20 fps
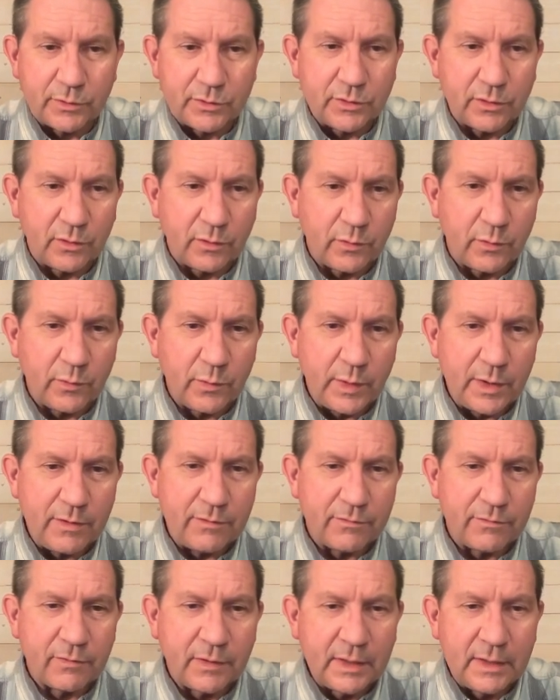So
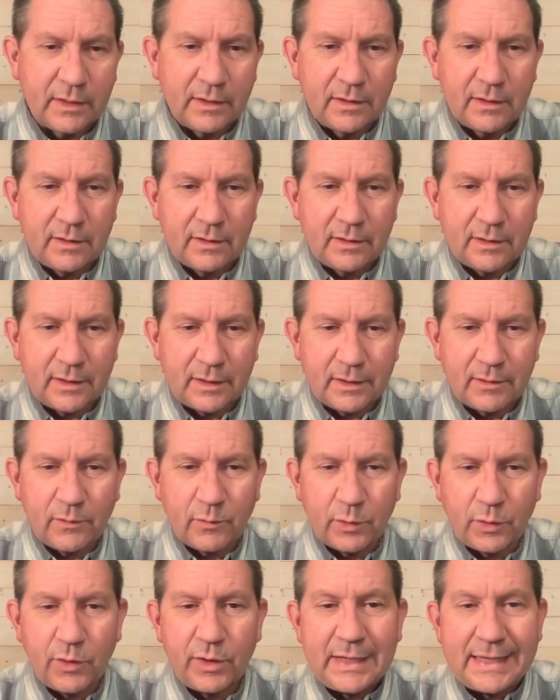
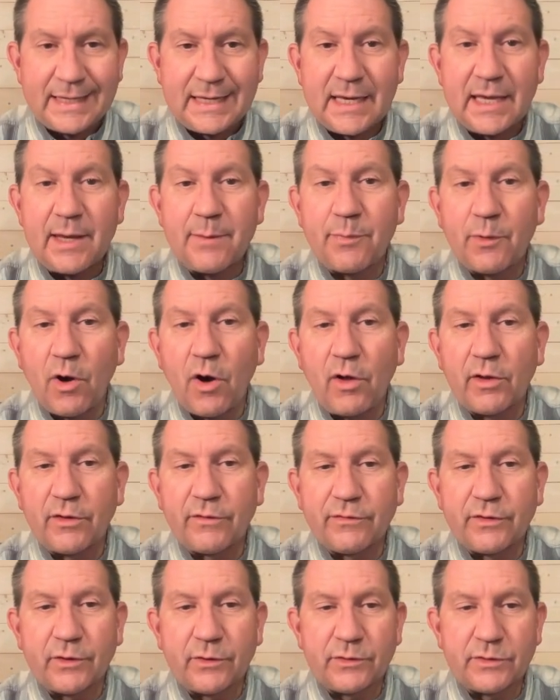we're going to keep all
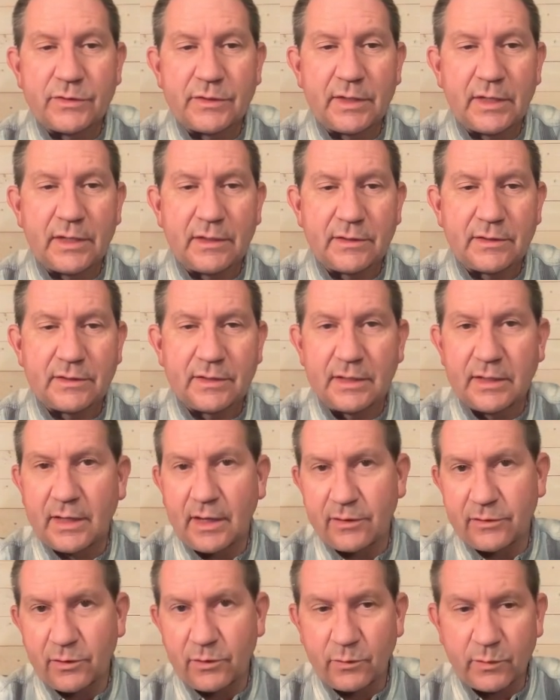of those things
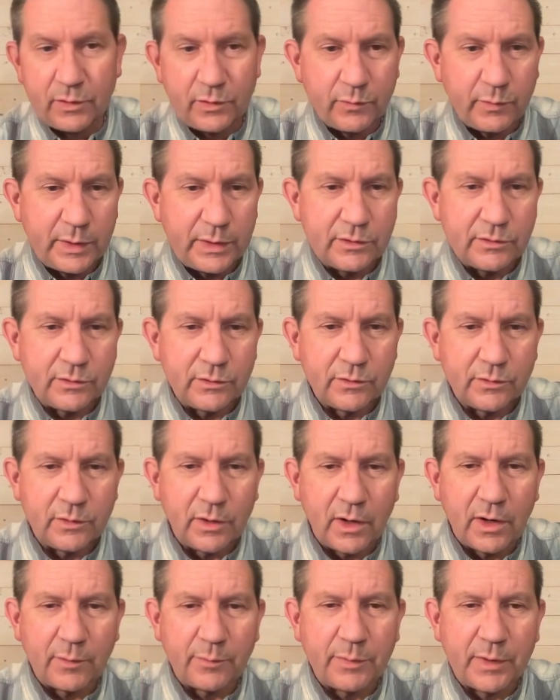together when we
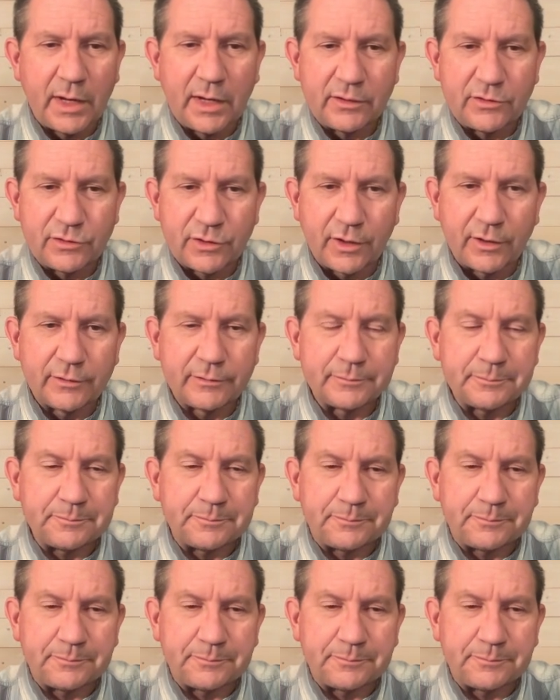do our plot chart.